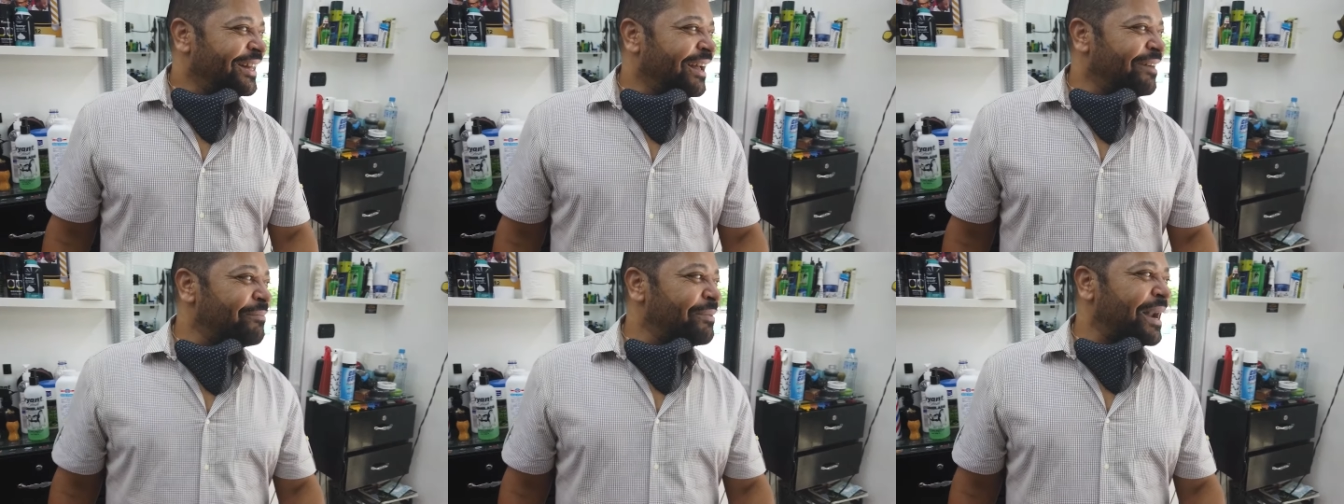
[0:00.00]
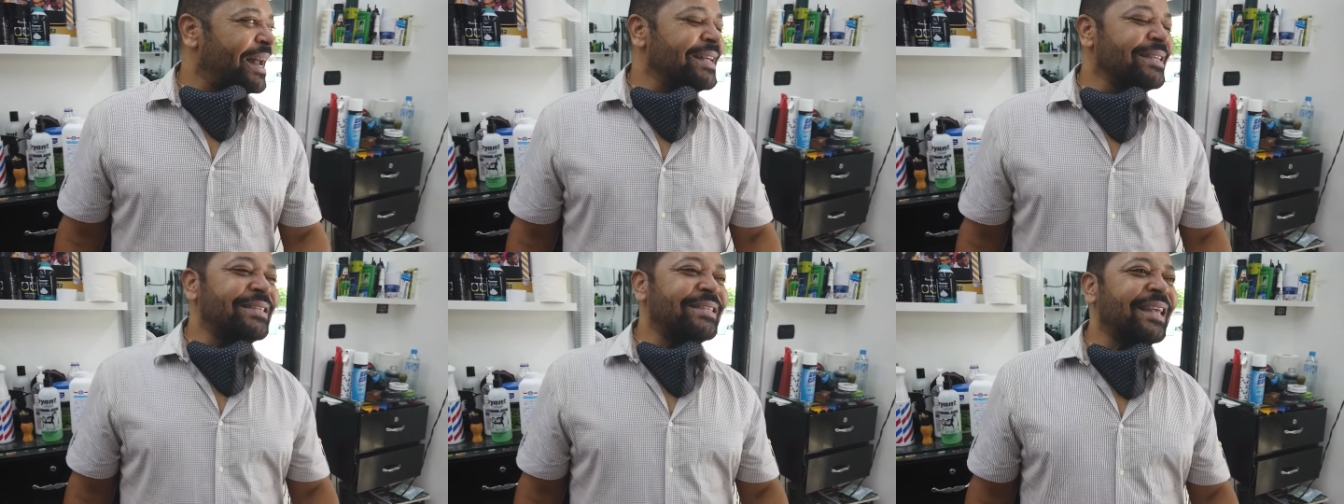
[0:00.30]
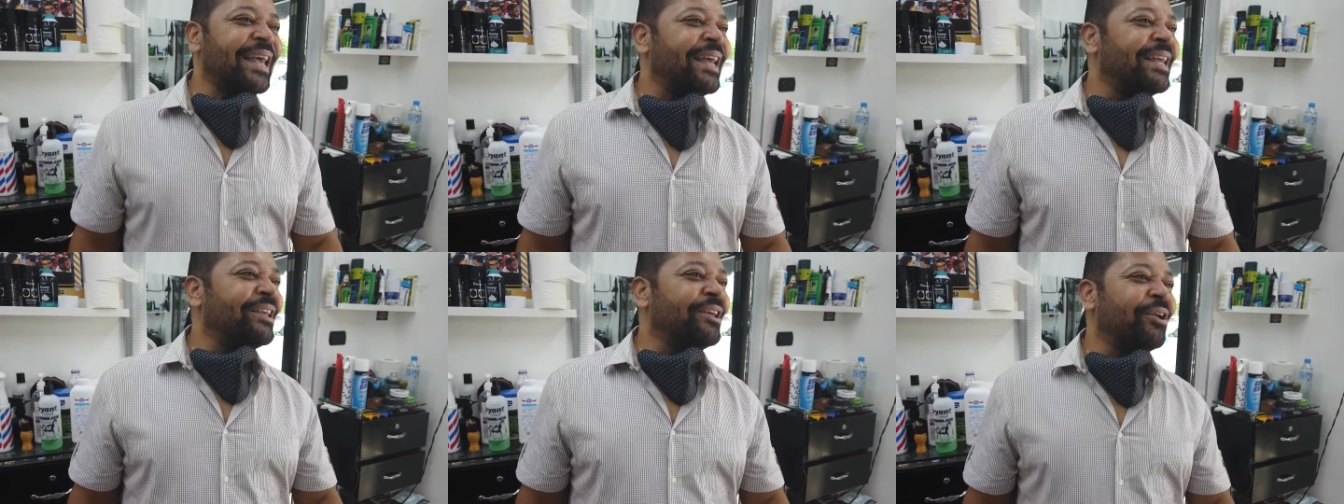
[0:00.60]
No, but I'm
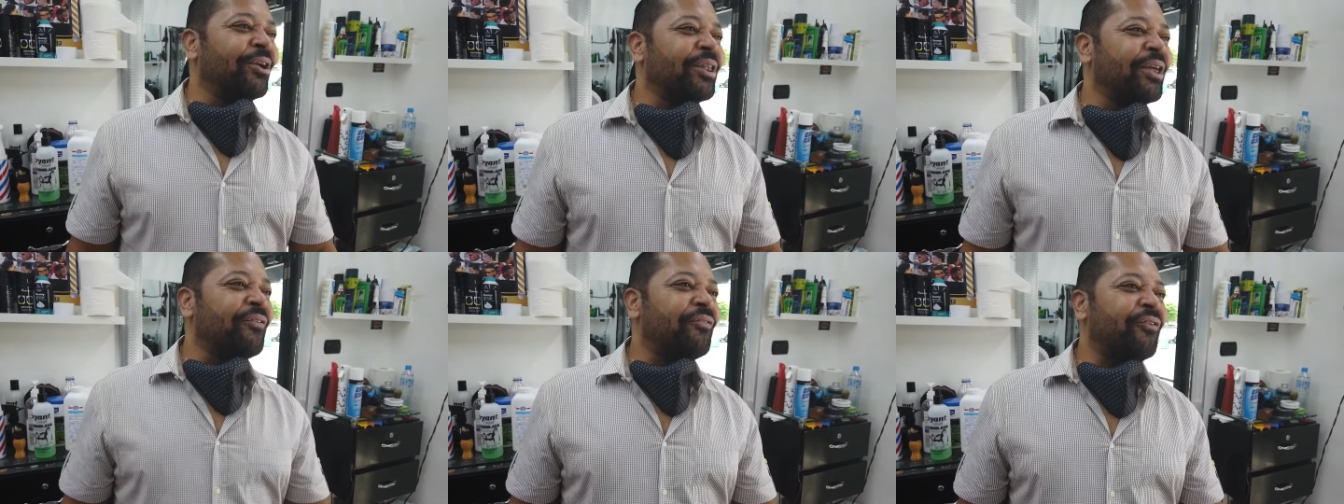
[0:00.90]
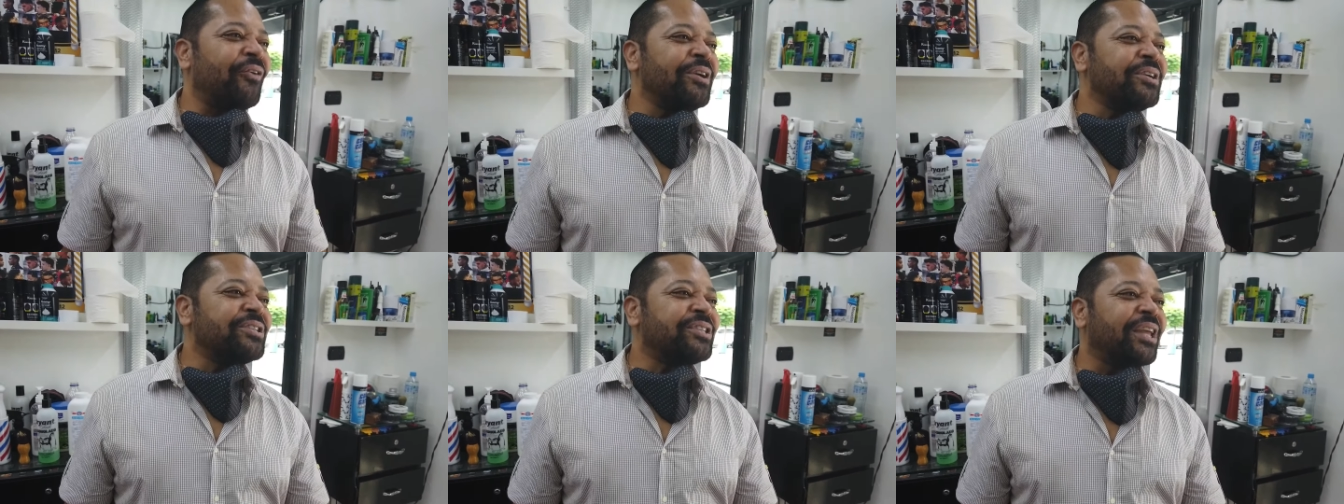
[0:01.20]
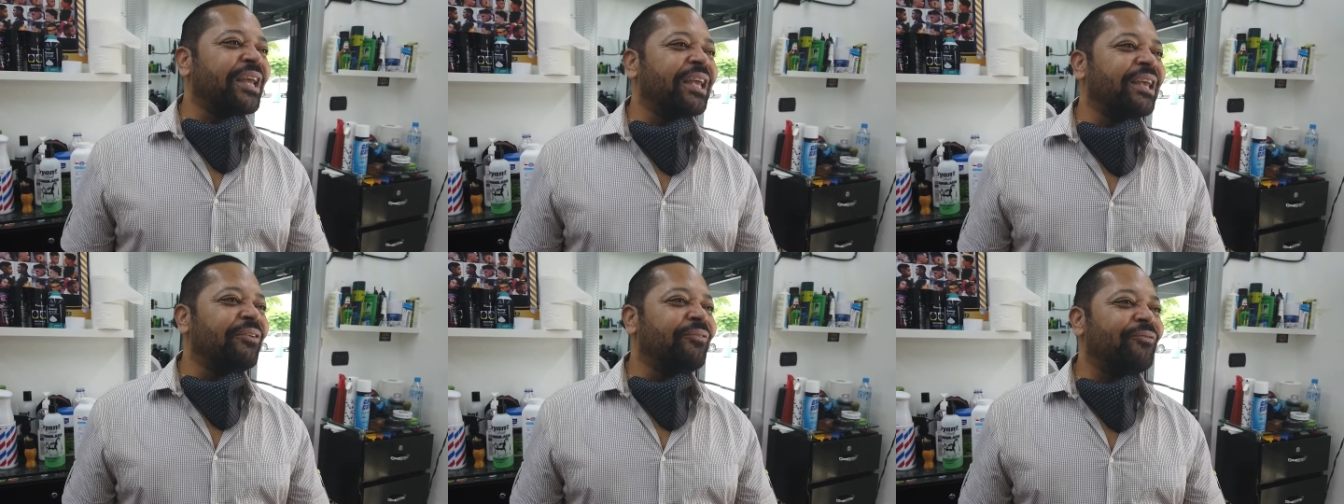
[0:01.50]
saying, you know, the first
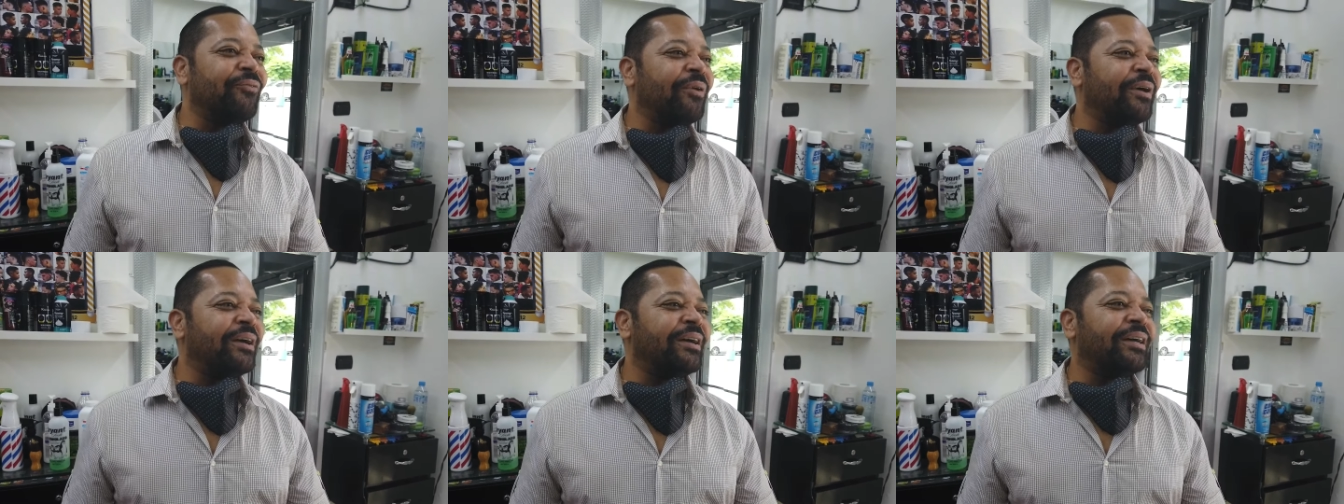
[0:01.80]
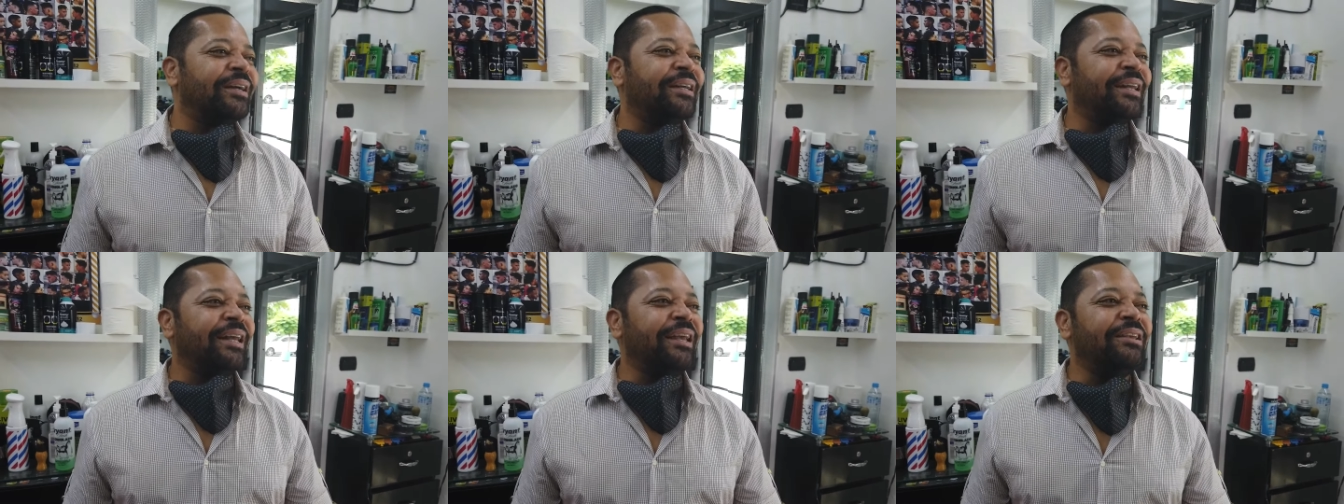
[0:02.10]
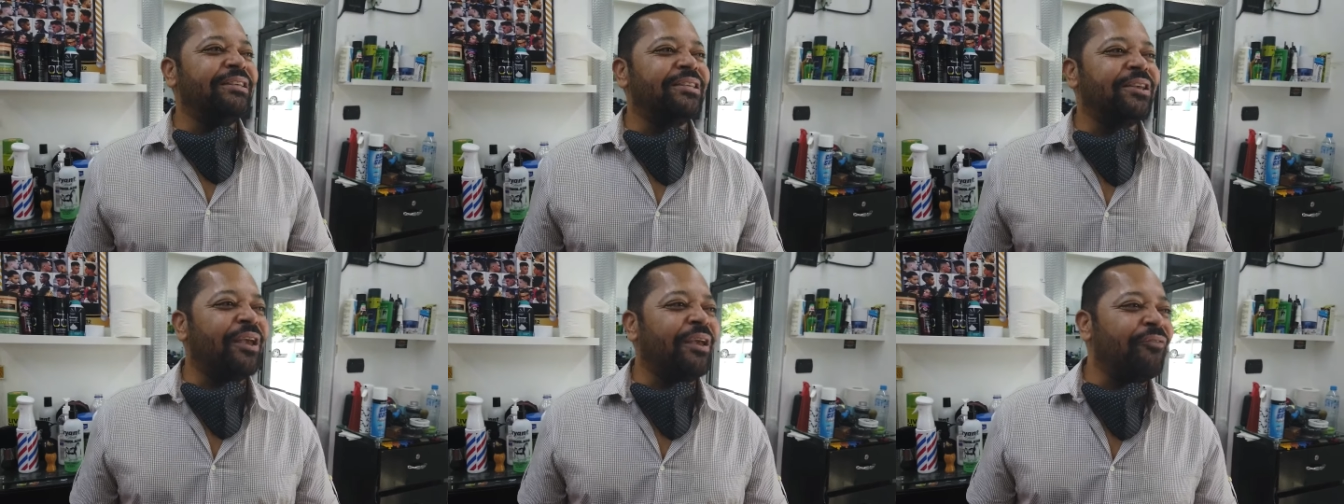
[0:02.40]
thing
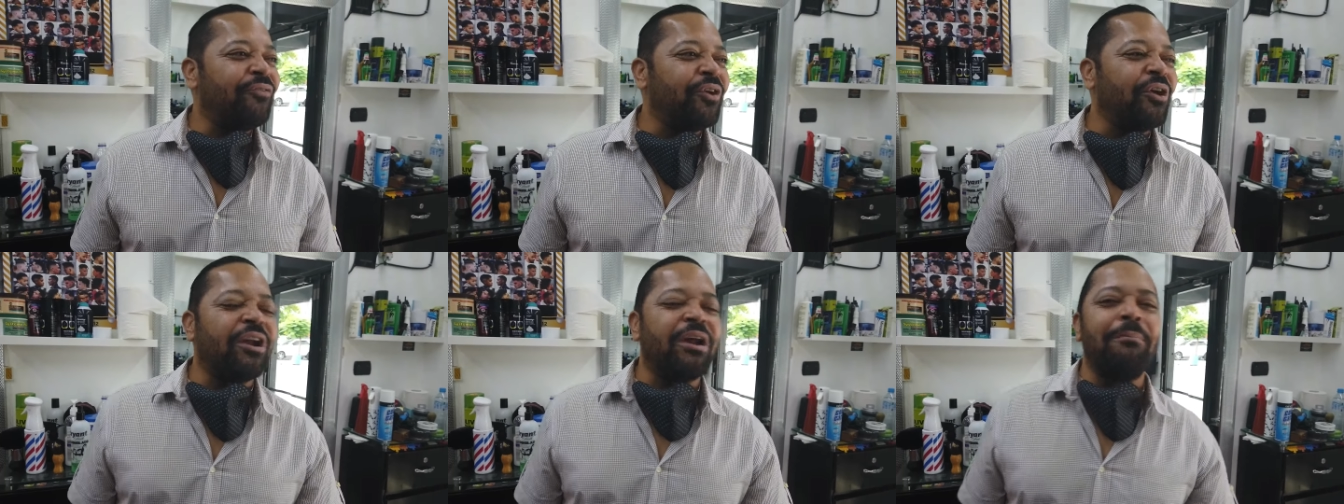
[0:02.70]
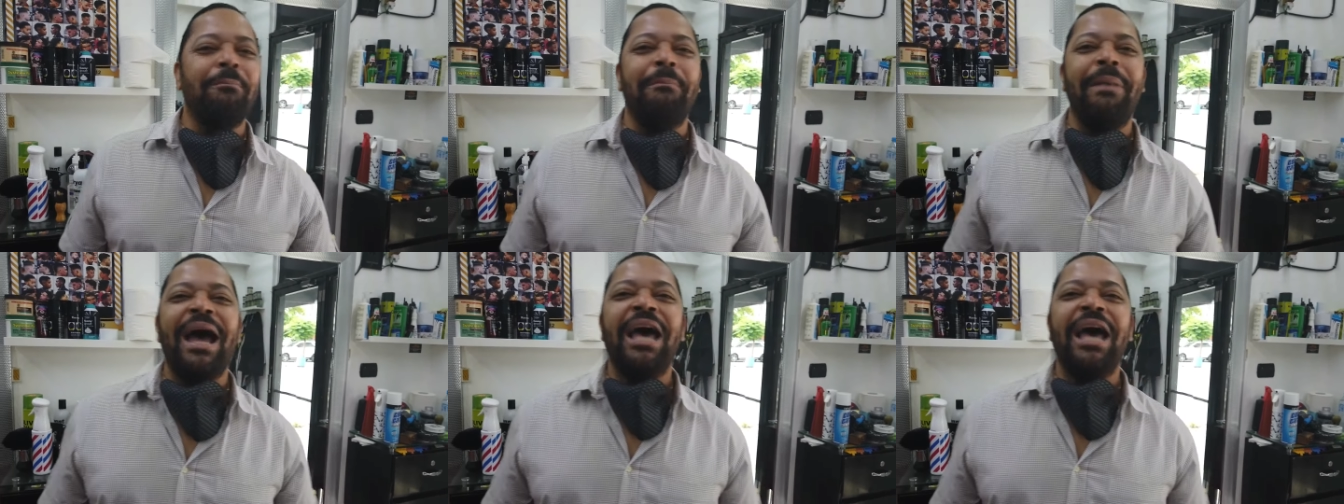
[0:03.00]
if you go to